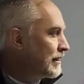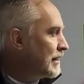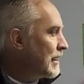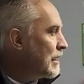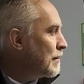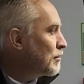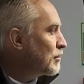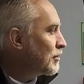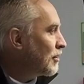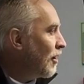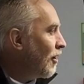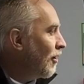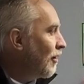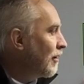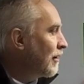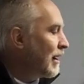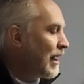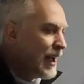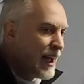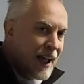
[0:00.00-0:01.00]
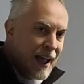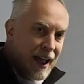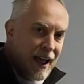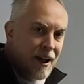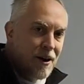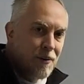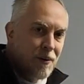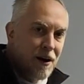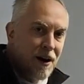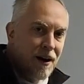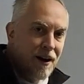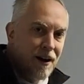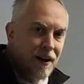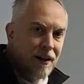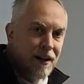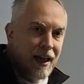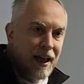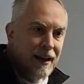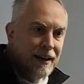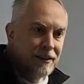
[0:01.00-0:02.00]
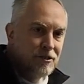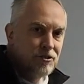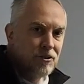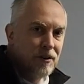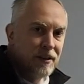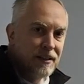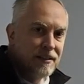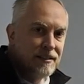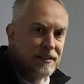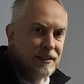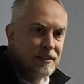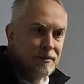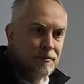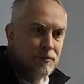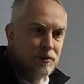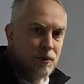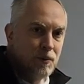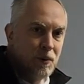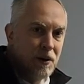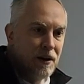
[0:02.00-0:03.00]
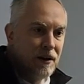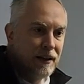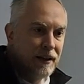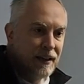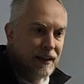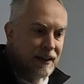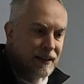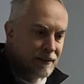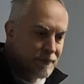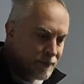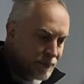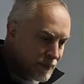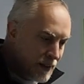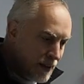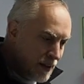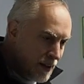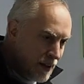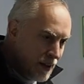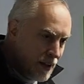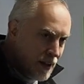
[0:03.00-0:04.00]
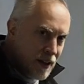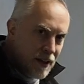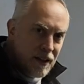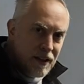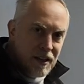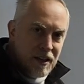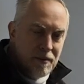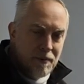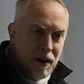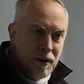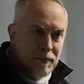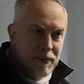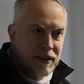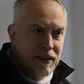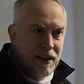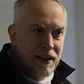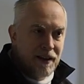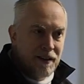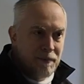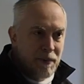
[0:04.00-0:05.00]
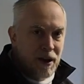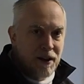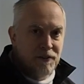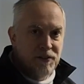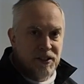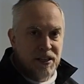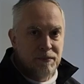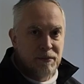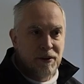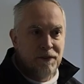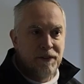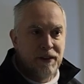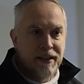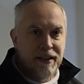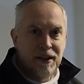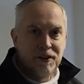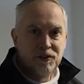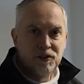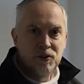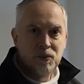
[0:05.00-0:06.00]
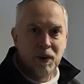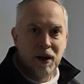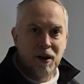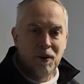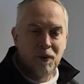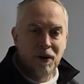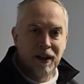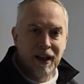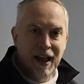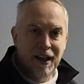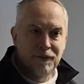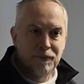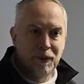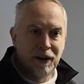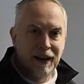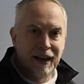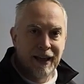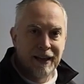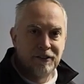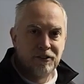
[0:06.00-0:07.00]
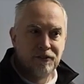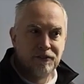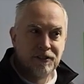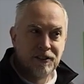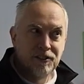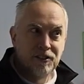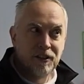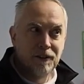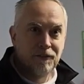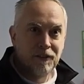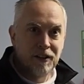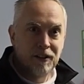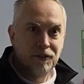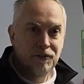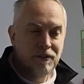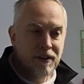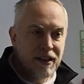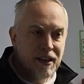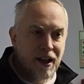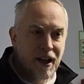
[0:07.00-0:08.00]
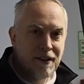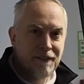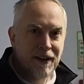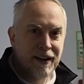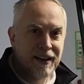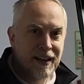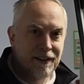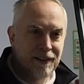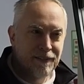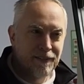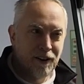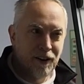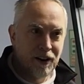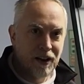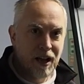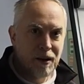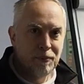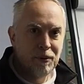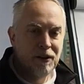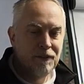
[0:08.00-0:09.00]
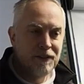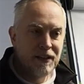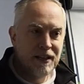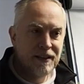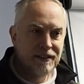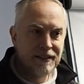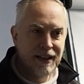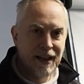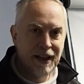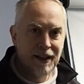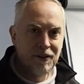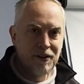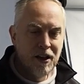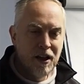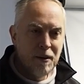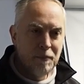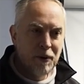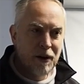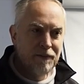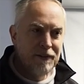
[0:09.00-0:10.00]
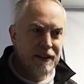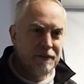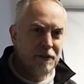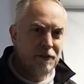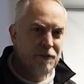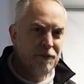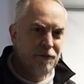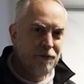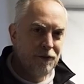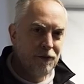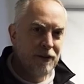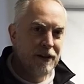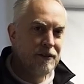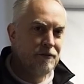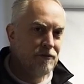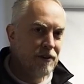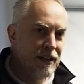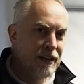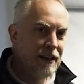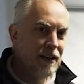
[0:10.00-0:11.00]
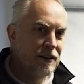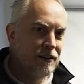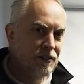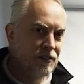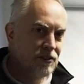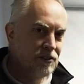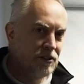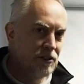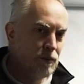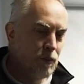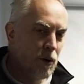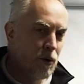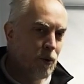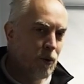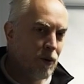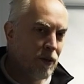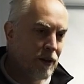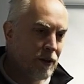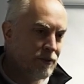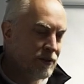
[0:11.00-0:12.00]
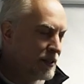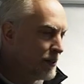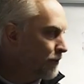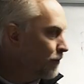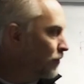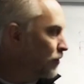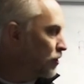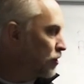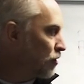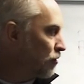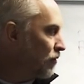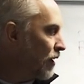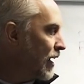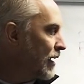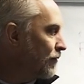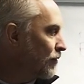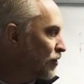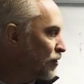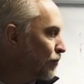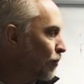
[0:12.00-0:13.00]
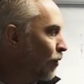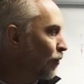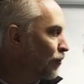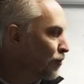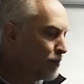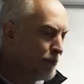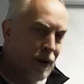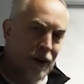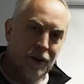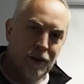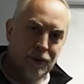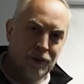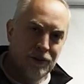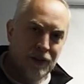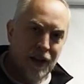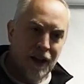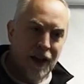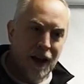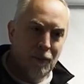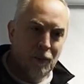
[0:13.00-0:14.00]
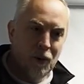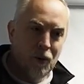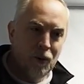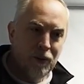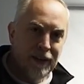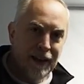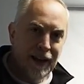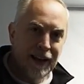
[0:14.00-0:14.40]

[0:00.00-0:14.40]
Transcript: and tips on how our electronic systems are working. You might be might have seen my videos as well where I have my Land Rover Discovery 3. I've had it for a couple of years now, but I've never fully really understood what all those different terrain response modes and what all the